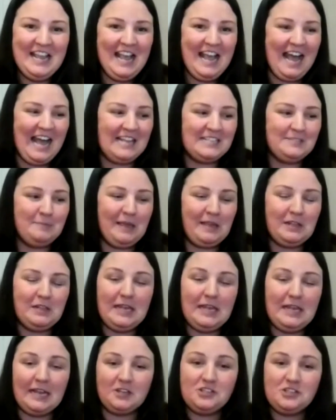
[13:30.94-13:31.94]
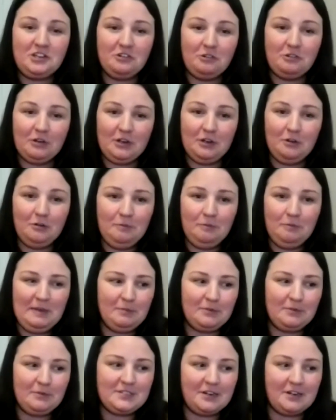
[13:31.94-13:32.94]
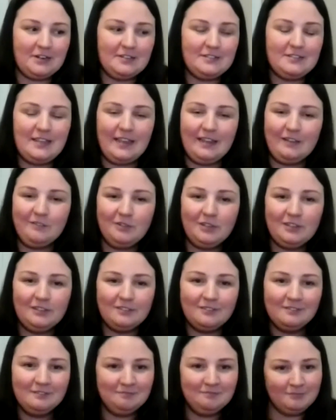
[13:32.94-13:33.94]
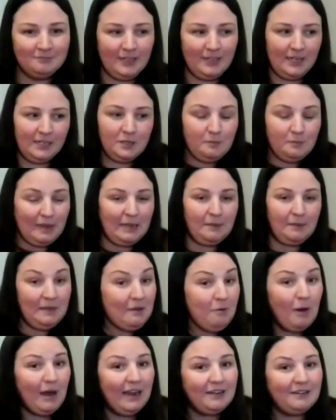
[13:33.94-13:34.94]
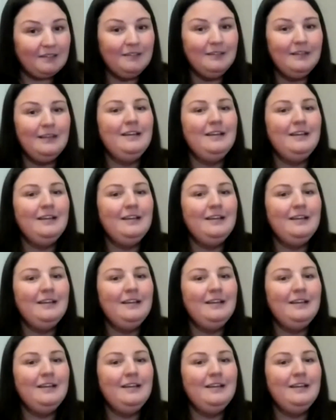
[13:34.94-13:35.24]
as my collection grew, people started saying, well, can you make me one?